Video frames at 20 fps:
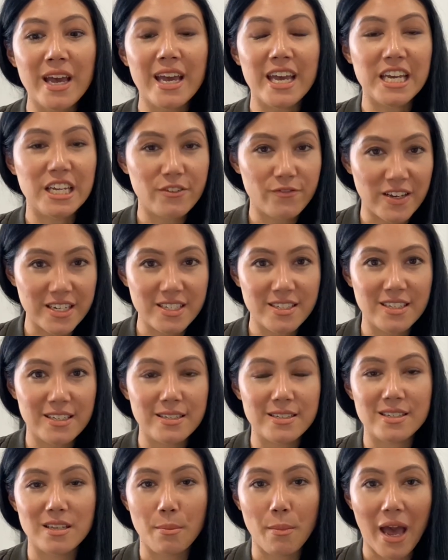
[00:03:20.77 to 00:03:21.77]
invest in
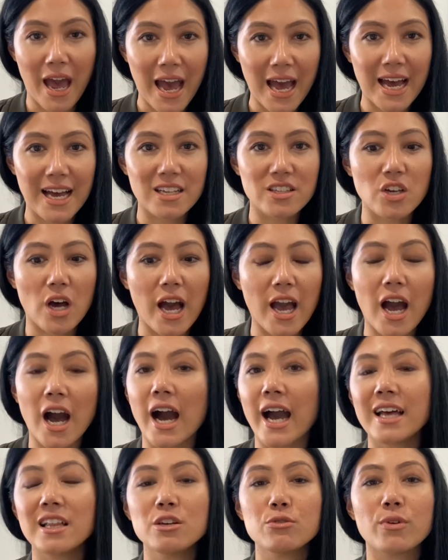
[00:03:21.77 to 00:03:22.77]
some ads, I
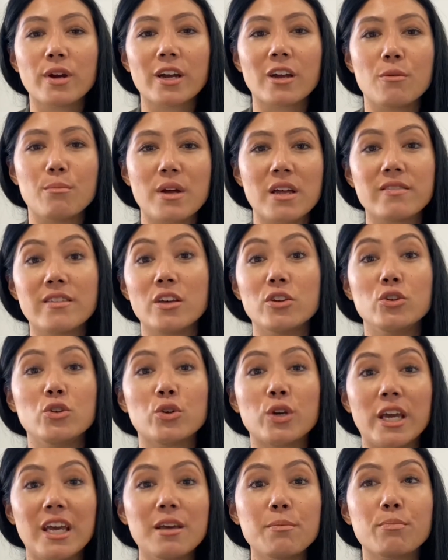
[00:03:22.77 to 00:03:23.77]
highly recommend that you
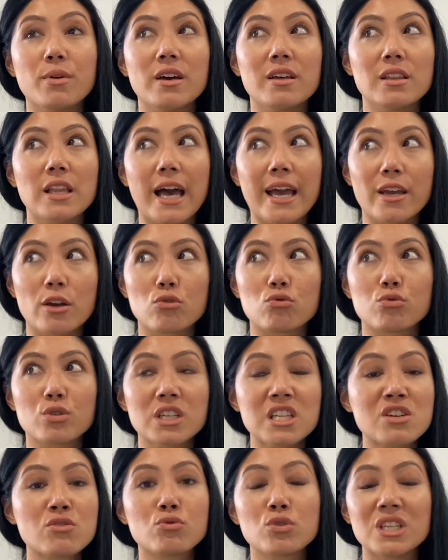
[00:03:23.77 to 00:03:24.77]
keep it like
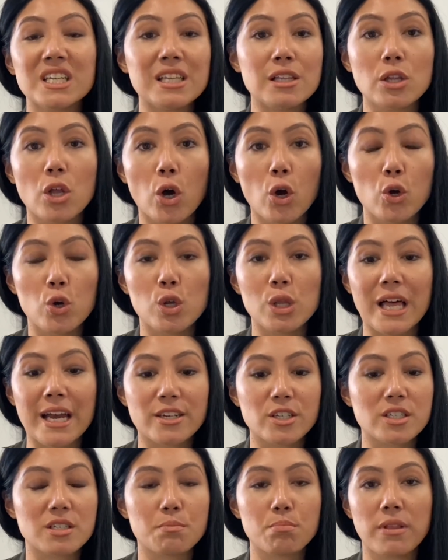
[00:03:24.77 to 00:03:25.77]
really, really low, like
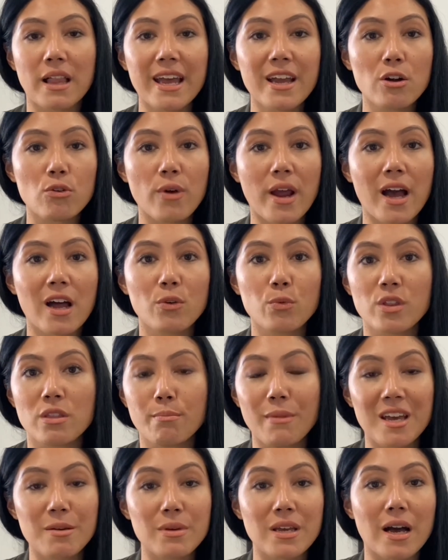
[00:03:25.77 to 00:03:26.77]
just play around with
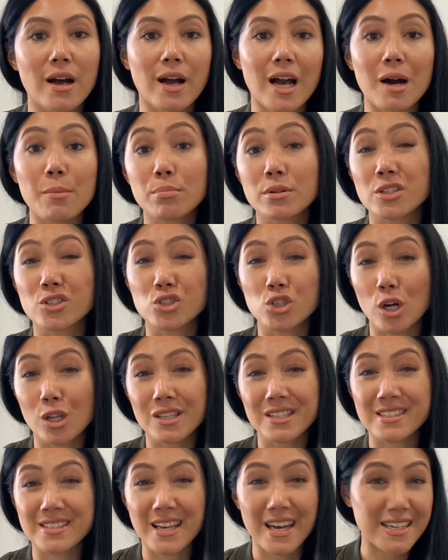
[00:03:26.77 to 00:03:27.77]
maybe a couple of
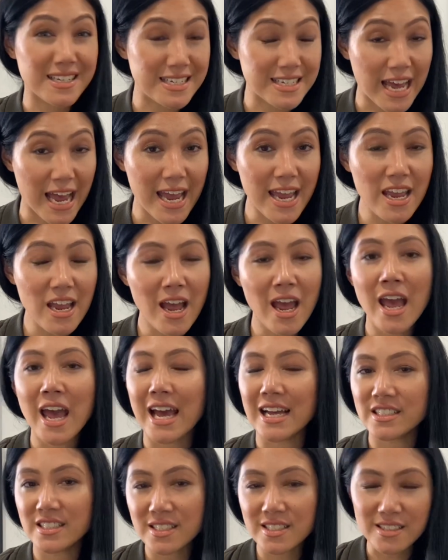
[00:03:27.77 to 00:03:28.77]
dollars a day
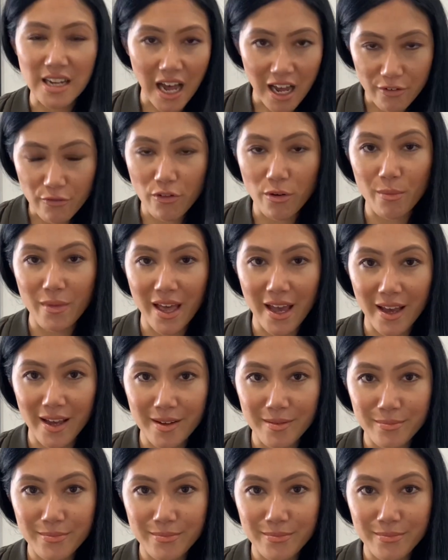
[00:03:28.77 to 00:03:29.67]
and start from there.